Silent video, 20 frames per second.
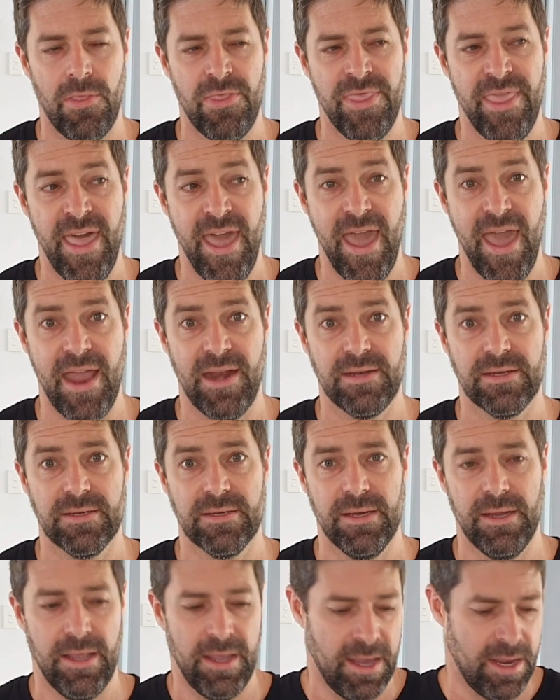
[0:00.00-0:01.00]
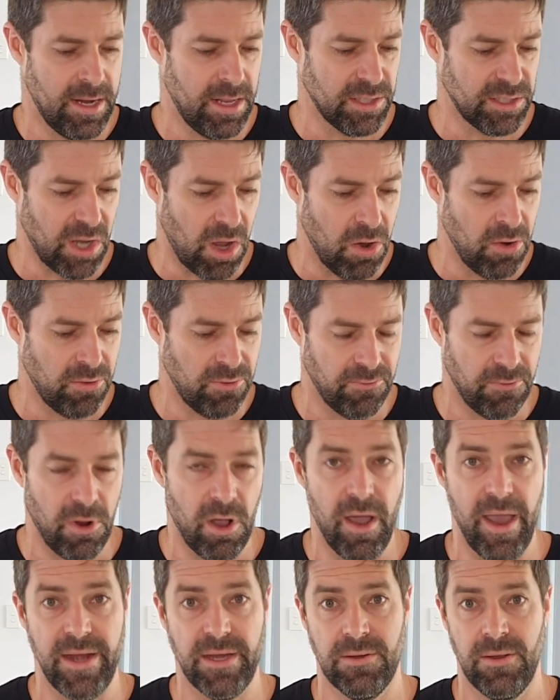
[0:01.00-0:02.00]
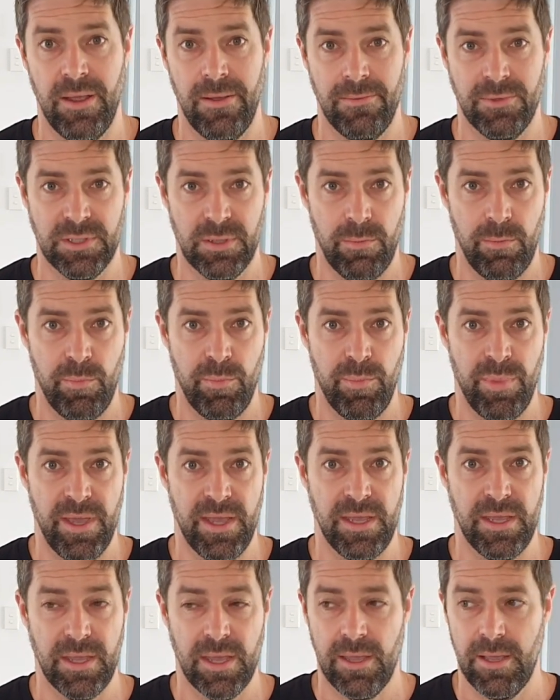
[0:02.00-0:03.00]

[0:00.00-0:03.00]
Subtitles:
that in its own right, it was a big,